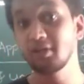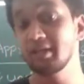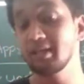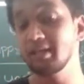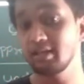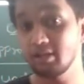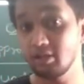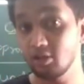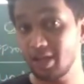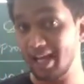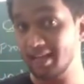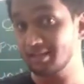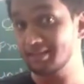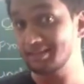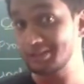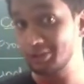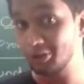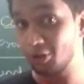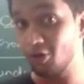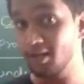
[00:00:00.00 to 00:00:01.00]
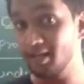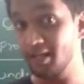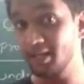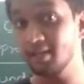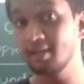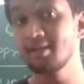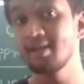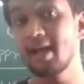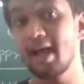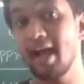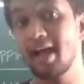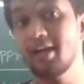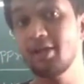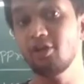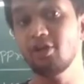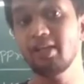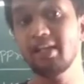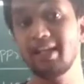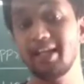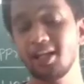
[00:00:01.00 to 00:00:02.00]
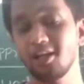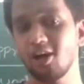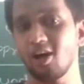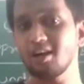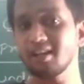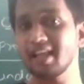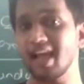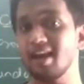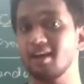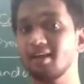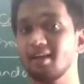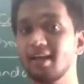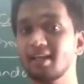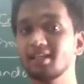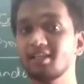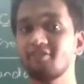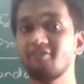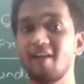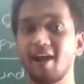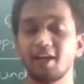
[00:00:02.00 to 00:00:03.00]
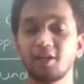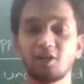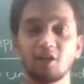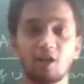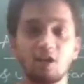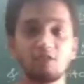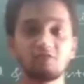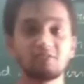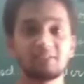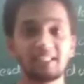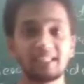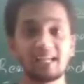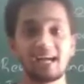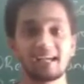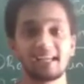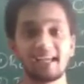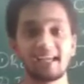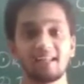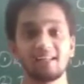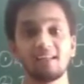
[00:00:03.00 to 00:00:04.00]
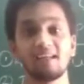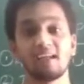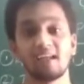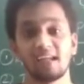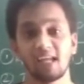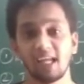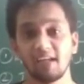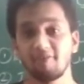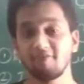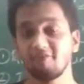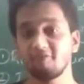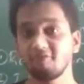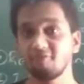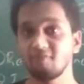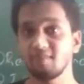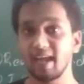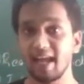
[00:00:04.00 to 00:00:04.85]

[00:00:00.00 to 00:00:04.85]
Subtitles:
you can store it, and you need not calculate the factorial of 3 again if